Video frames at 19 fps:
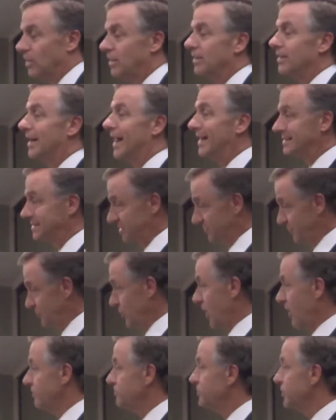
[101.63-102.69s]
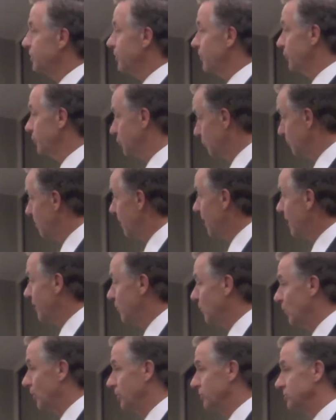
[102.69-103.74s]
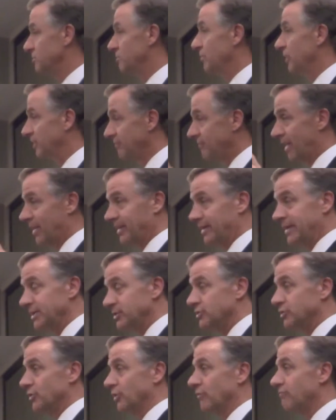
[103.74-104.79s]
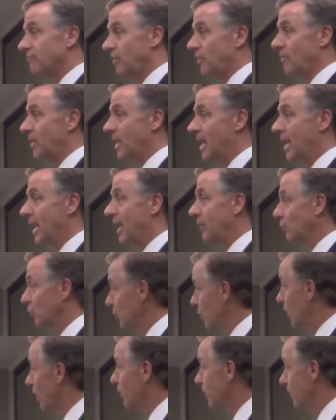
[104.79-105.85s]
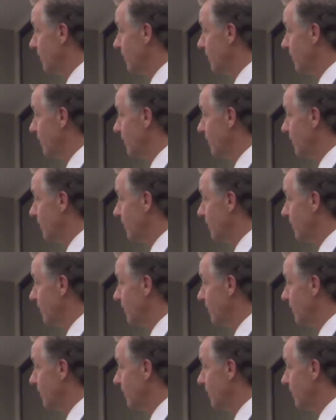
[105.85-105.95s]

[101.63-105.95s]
lots of jobs here, good paying ones, but if our kids are going to fall behind, we're not